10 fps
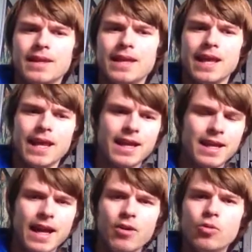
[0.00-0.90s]
get in
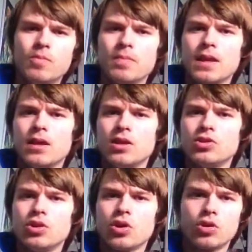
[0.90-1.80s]
and out,
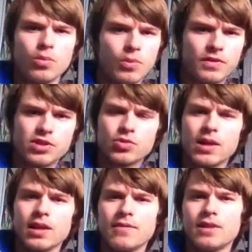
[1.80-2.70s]
hurt him with the
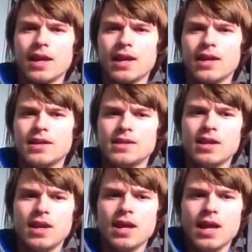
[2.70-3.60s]
straight left hand.
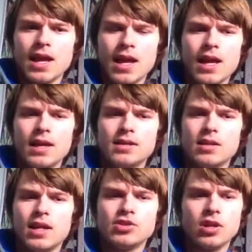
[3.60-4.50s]
And
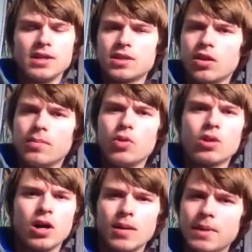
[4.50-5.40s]
it's all about
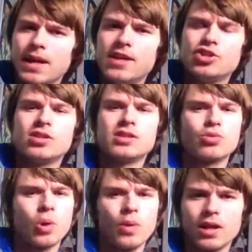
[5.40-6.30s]
combinations,
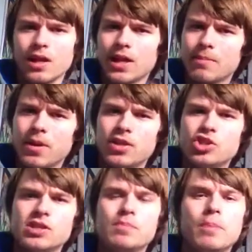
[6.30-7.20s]
throwing a lot of
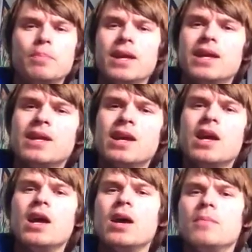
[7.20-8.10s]
punches, but being
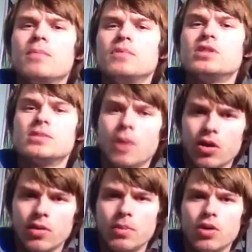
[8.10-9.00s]

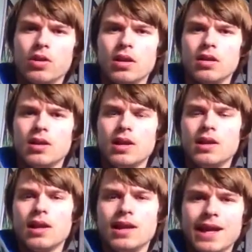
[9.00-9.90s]
smart about it
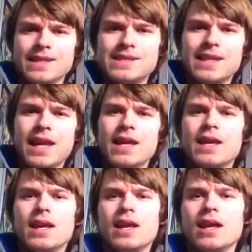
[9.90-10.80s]
and not staying